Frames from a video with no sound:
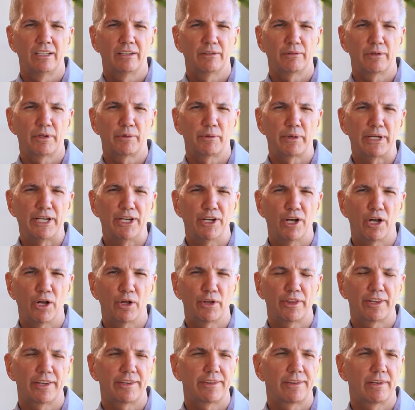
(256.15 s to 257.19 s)
where we
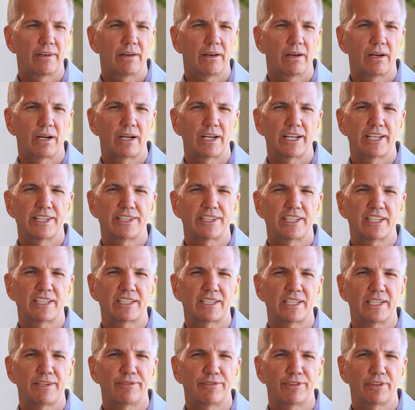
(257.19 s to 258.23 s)
know that the heart is
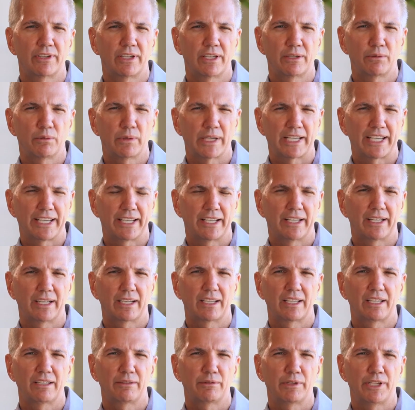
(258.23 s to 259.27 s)
deceitfully
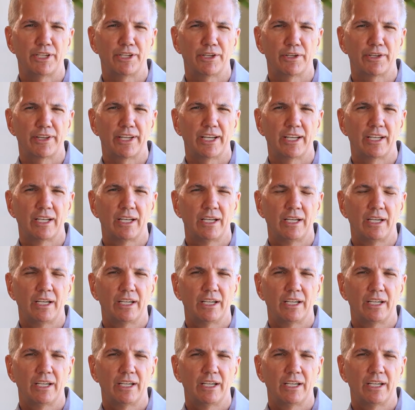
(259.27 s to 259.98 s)
wicked, and we know that